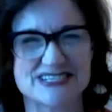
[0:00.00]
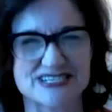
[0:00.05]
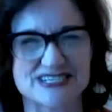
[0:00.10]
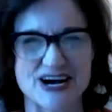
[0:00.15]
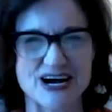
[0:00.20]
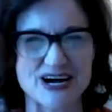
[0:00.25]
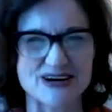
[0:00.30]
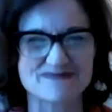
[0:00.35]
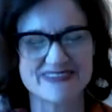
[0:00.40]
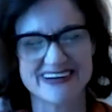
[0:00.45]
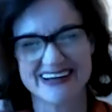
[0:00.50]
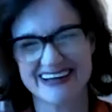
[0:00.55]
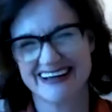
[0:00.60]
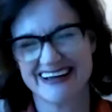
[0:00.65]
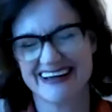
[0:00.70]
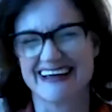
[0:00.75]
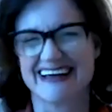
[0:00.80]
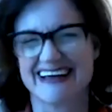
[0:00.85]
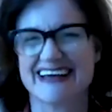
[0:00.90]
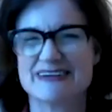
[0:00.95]
job
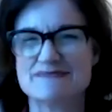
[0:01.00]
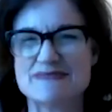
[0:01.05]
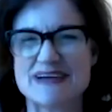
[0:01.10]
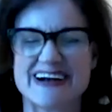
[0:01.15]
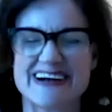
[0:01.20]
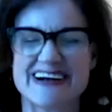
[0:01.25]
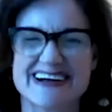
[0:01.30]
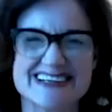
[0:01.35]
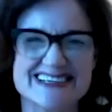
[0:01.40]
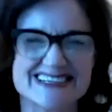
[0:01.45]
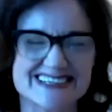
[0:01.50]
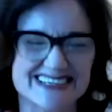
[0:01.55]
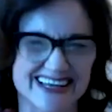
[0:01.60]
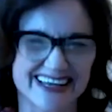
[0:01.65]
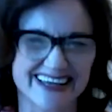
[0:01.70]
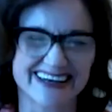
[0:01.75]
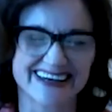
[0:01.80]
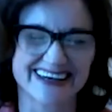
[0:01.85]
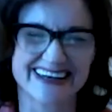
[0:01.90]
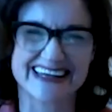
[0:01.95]
and a marriage,
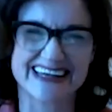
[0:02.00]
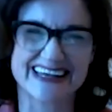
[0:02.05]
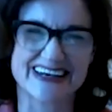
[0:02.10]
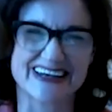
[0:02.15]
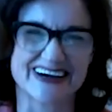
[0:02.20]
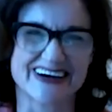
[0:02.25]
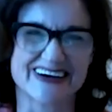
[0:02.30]
and